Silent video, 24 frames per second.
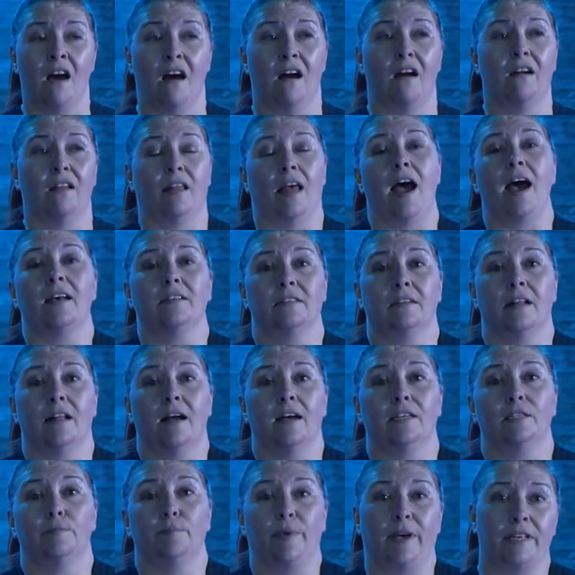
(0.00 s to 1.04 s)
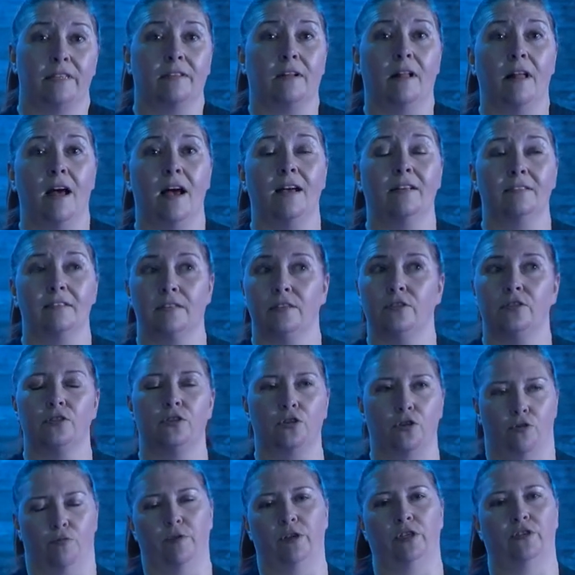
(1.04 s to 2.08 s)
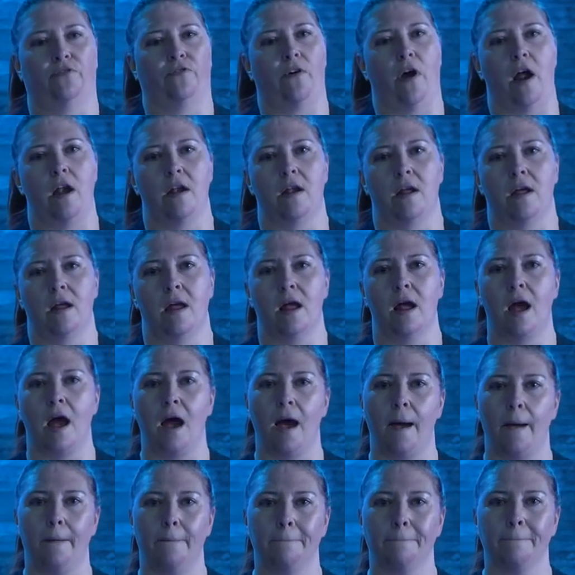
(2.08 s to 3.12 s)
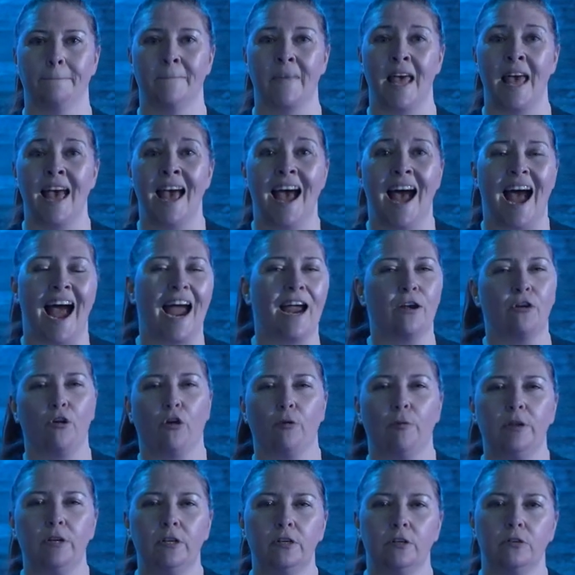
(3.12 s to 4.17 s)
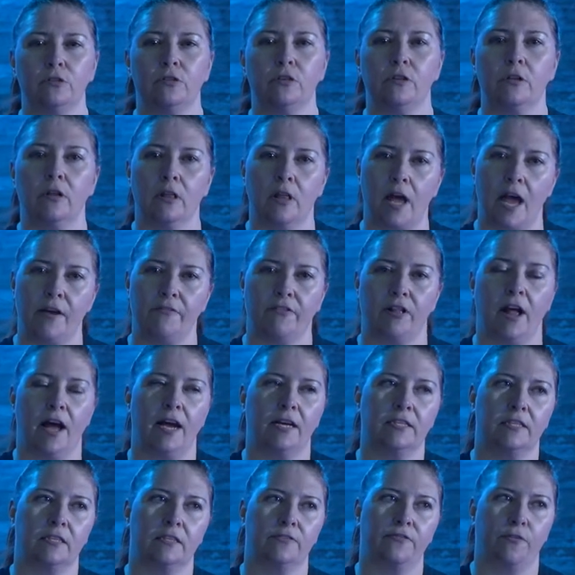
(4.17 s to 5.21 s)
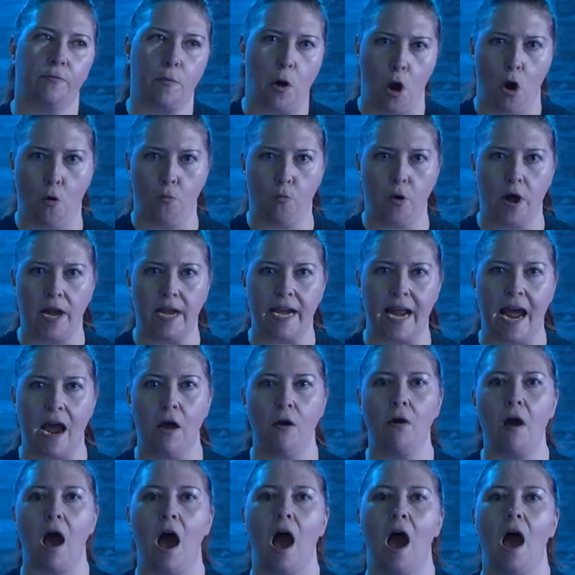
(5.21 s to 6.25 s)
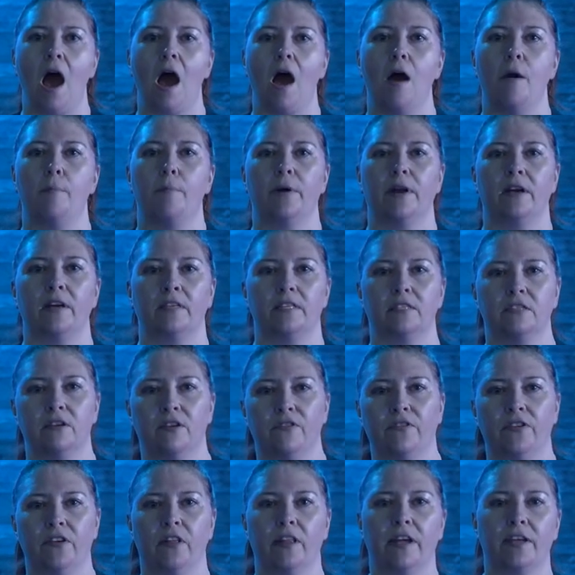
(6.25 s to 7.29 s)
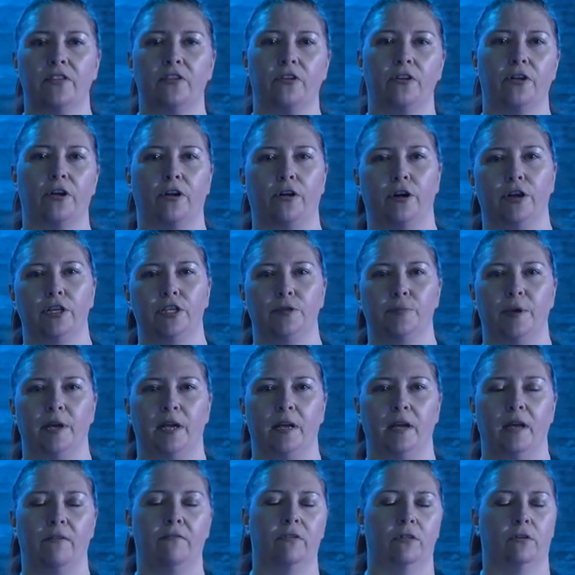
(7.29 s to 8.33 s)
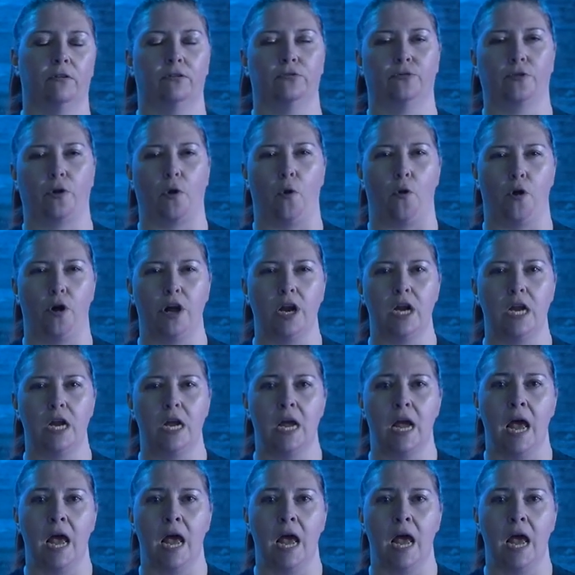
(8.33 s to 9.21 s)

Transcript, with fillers: Our last class, best class, is so much fun. Um, I normally don't do the live classes from home right now, uh, but I still feel like they're encouraging me even though it's recorded.